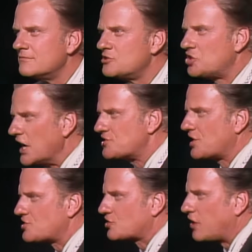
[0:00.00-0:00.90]

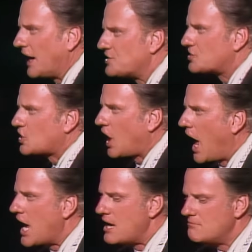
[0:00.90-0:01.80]
Jesus Christ
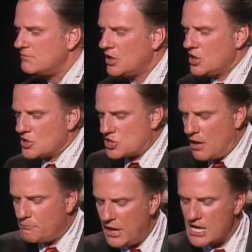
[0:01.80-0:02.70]
claimed
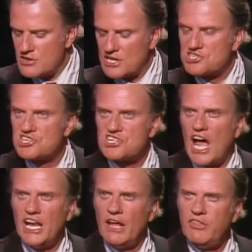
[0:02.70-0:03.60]
to be the
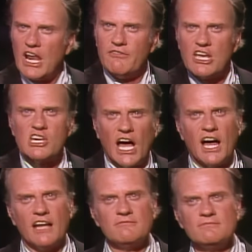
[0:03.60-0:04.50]
Son of the living God.